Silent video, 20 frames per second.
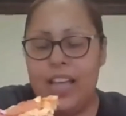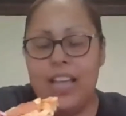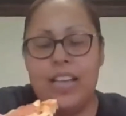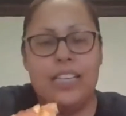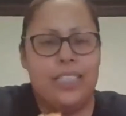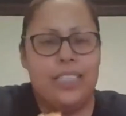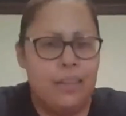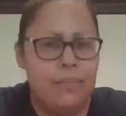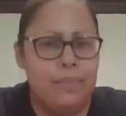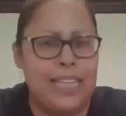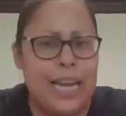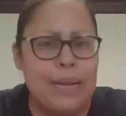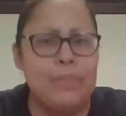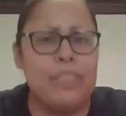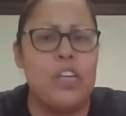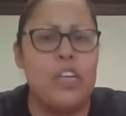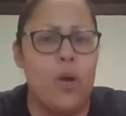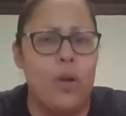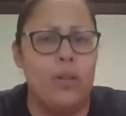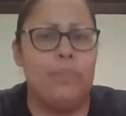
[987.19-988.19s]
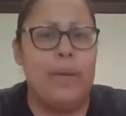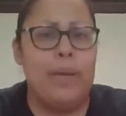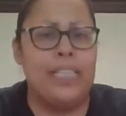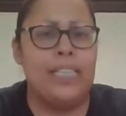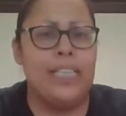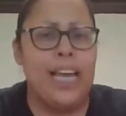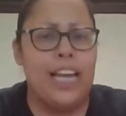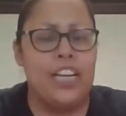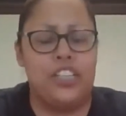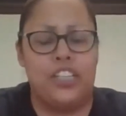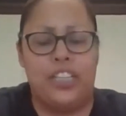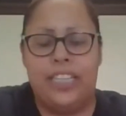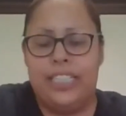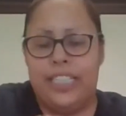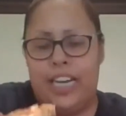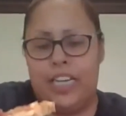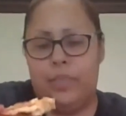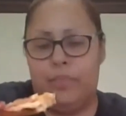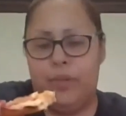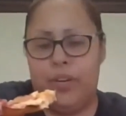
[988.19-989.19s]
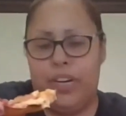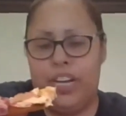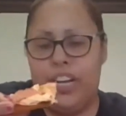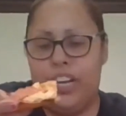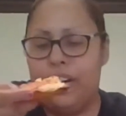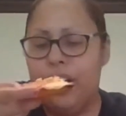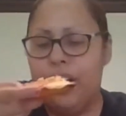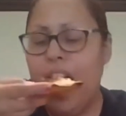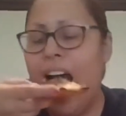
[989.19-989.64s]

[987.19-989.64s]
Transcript: Sometimes cold pizza actually tastes pretty good.